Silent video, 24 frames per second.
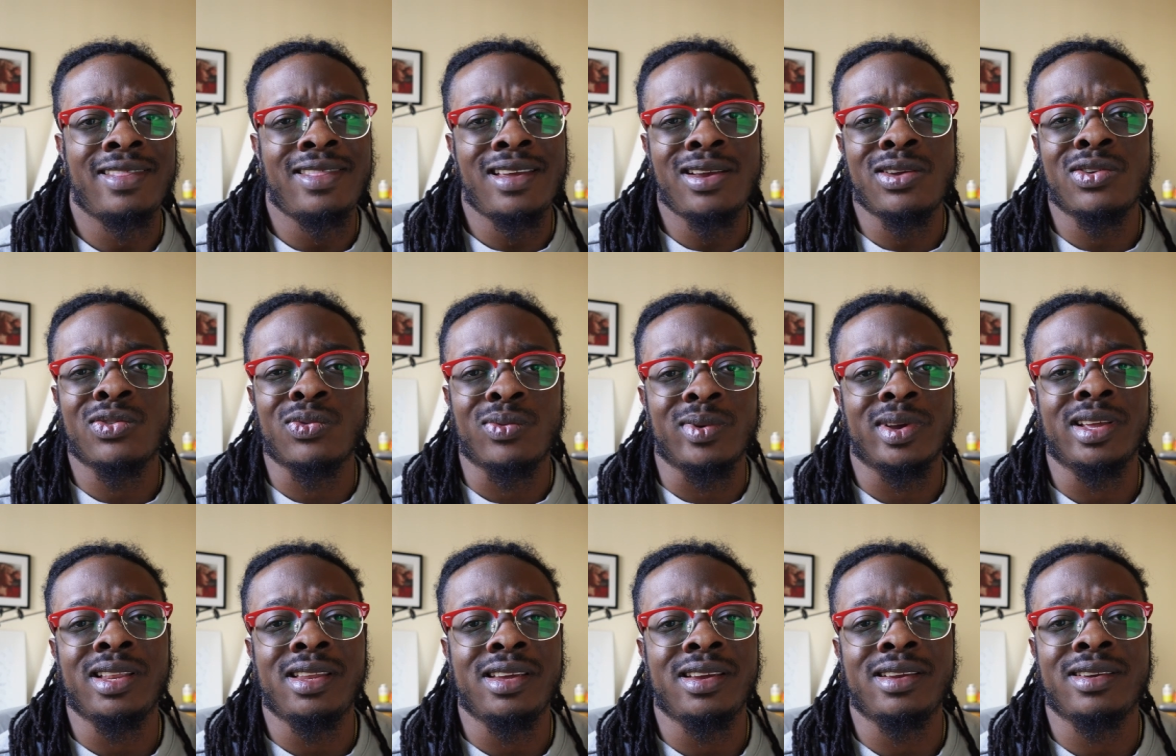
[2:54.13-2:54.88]
And there's
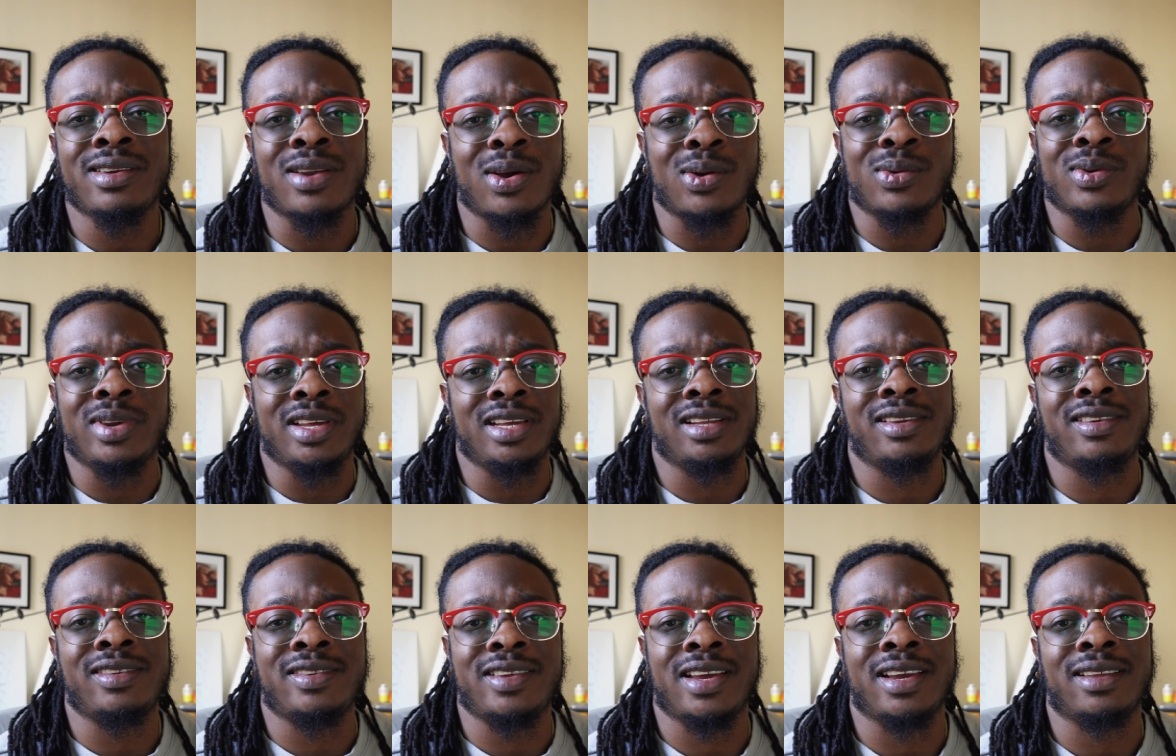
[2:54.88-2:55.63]
really no
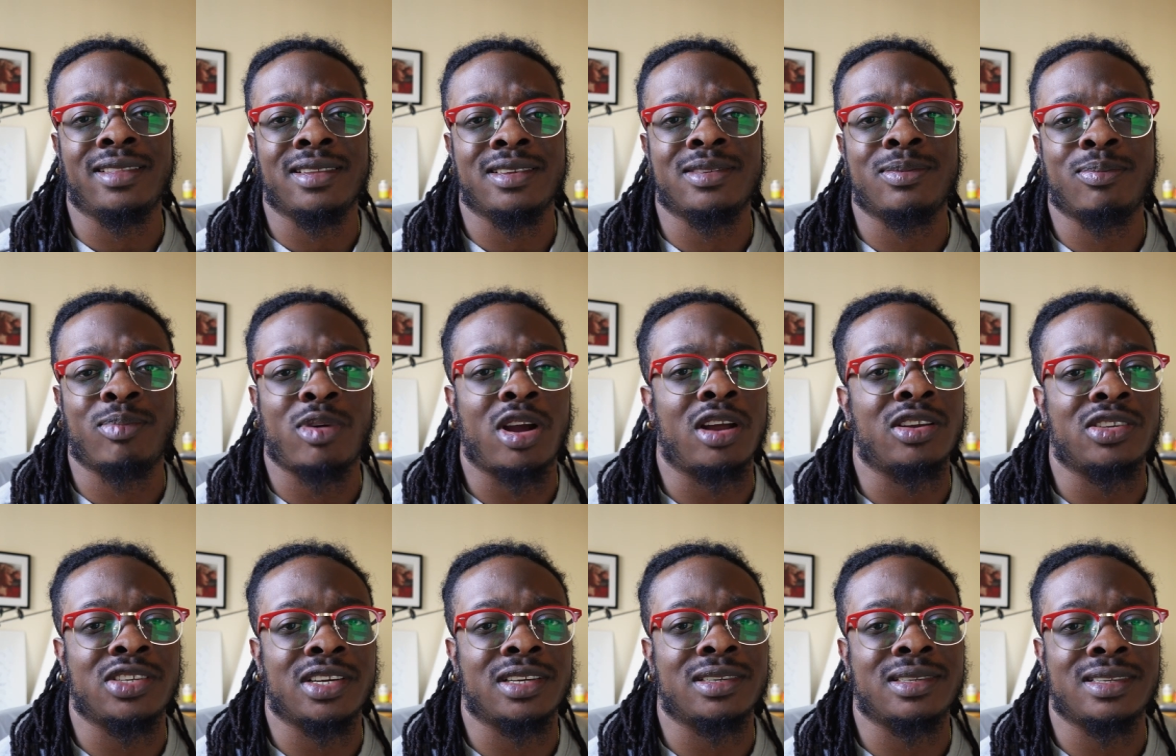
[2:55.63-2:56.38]
need to take this
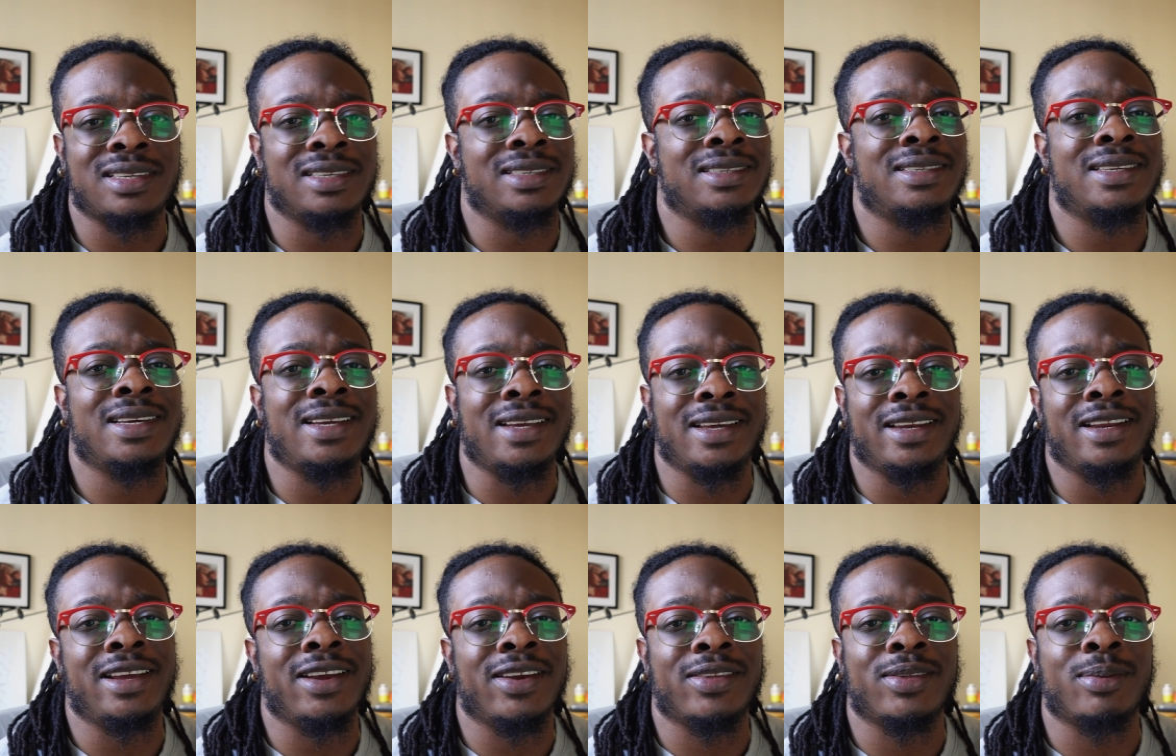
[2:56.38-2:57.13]
project into
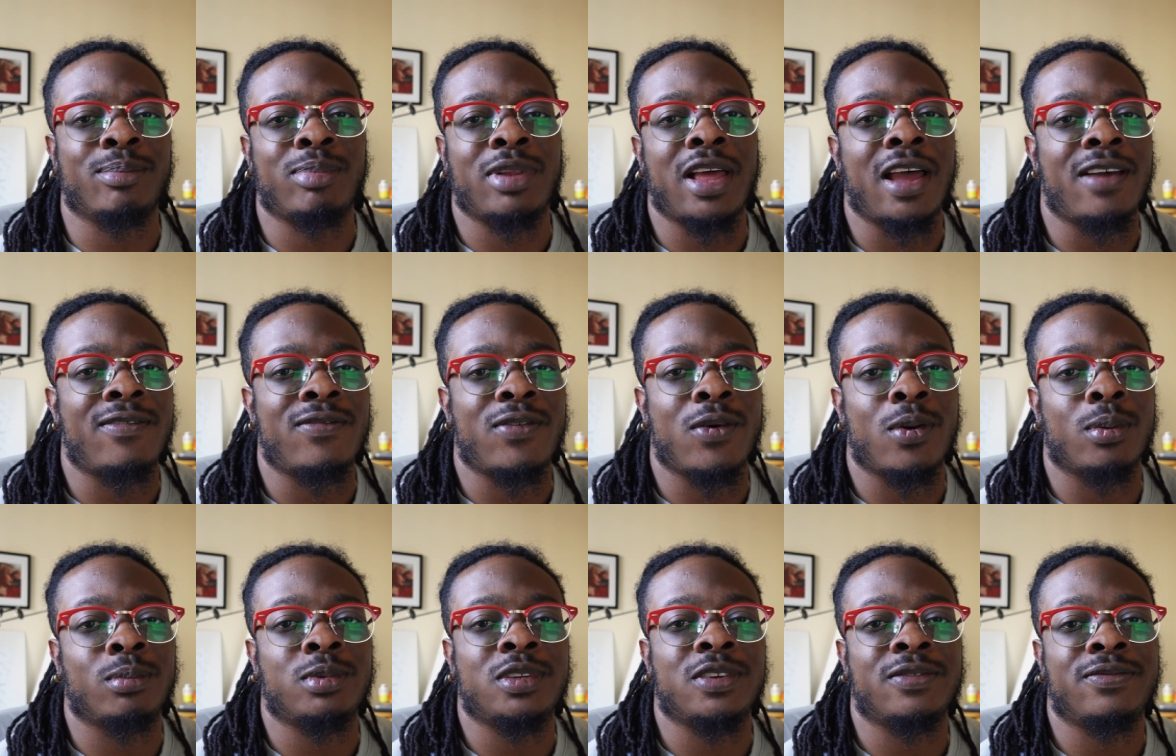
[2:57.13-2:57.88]
any other
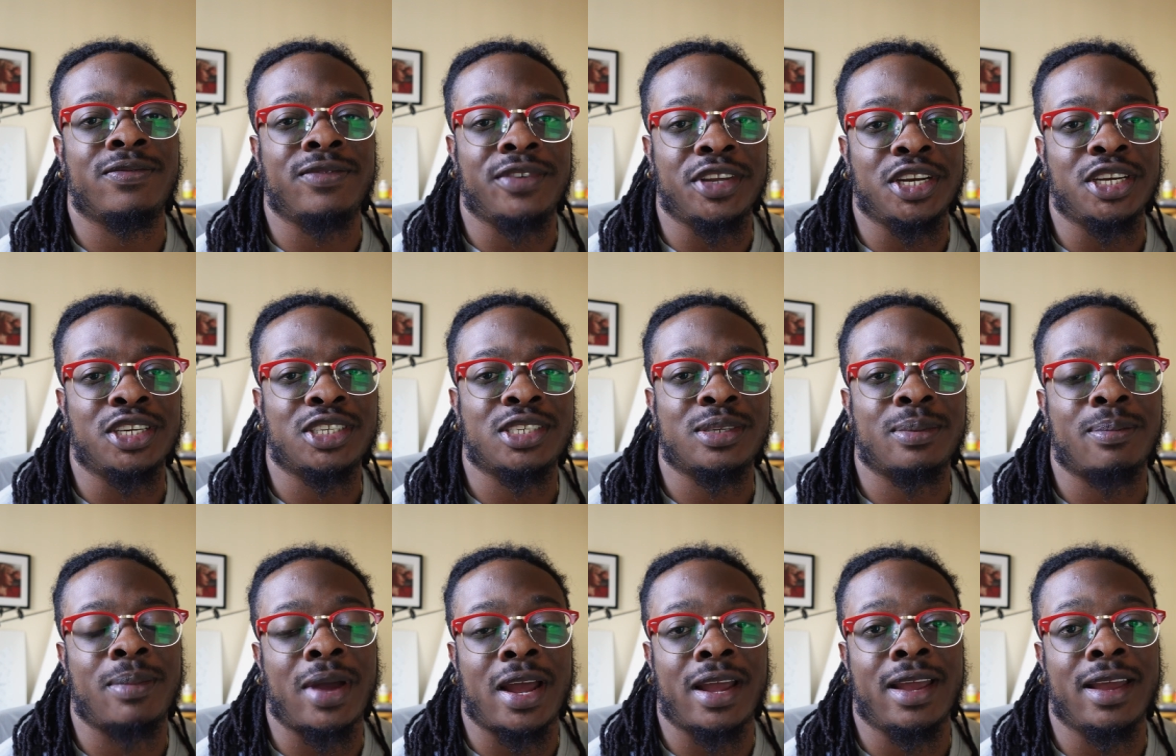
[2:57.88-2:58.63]
platform to
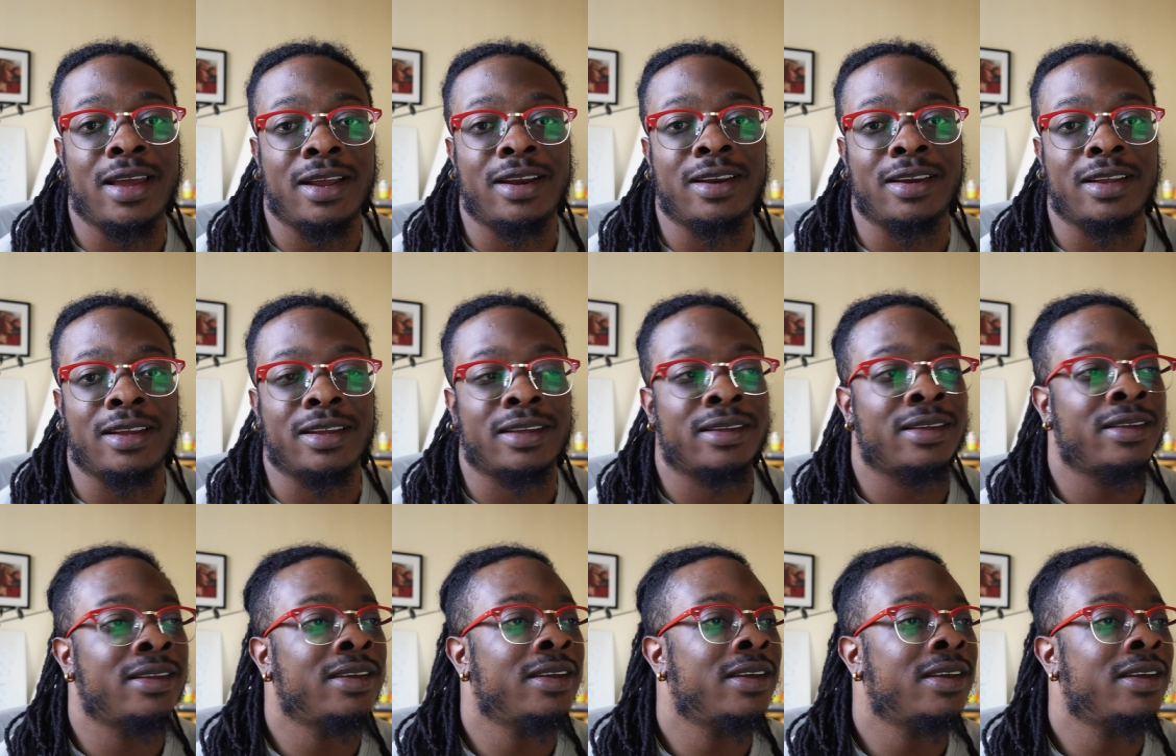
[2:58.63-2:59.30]
finish my editing.